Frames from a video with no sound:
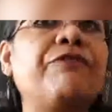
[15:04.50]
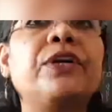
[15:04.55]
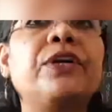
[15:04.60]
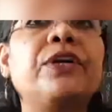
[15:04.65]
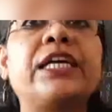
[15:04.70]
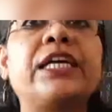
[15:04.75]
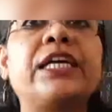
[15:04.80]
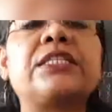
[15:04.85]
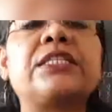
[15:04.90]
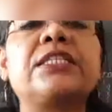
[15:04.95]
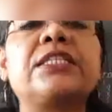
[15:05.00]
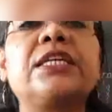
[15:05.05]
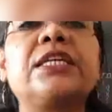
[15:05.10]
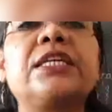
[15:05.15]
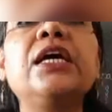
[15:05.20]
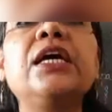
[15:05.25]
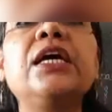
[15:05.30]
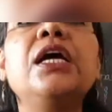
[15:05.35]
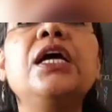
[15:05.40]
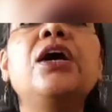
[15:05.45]
give for
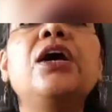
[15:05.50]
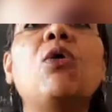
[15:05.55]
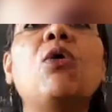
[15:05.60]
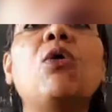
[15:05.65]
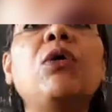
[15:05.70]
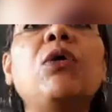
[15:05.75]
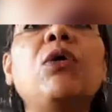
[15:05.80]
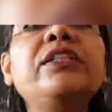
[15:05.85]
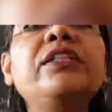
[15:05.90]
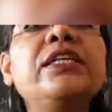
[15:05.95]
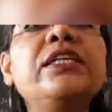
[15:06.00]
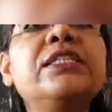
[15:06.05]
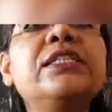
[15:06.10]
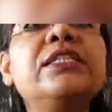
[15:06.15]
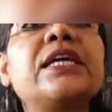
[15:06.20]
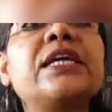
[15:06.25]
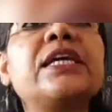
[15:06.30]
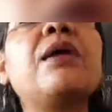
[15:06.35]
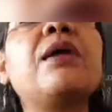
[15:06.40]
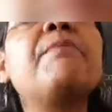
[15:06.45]
testing, all
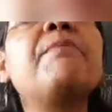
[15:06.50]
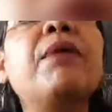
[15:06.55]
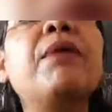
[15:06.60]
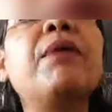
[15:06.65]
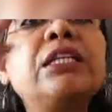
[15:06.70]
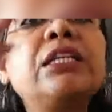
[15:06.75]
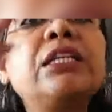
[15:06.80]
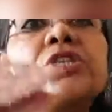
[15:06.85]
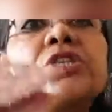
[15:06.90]
these are